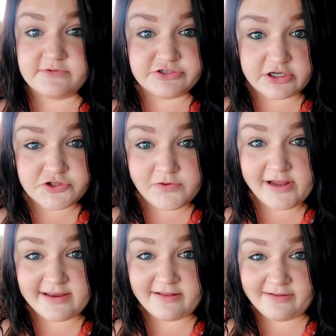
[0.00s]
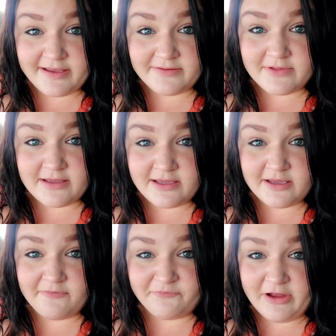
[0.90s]
Judge Ryan claimed that
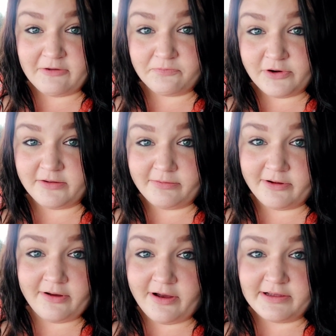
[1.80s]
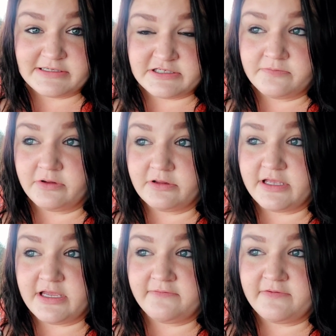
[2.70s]
he found probable cause to
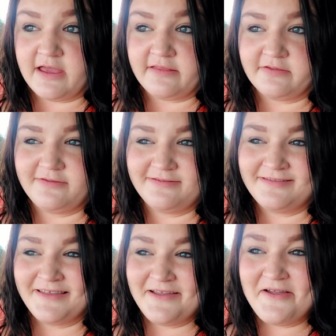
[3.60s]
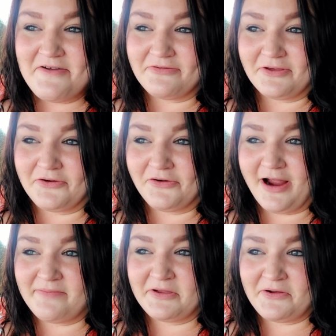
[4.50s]
believe that the
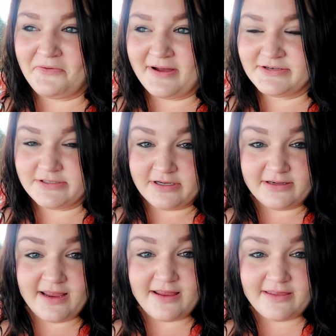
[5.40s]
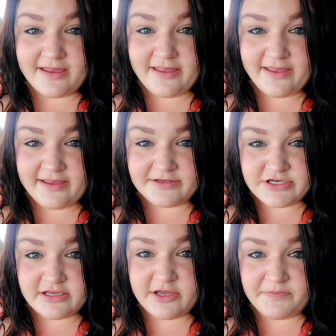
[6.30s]
crime in question, aka
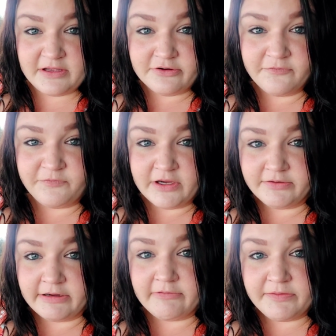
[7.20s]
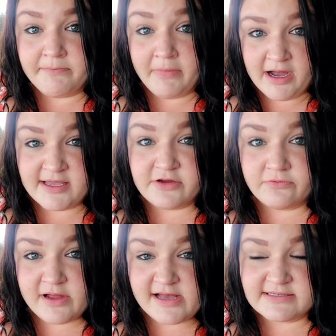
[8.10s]
Jacob interfering with my
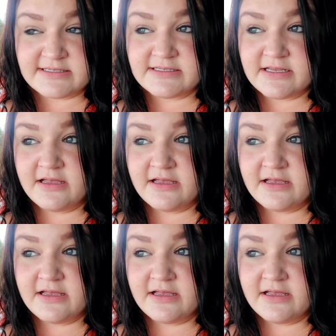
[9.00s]
arrest,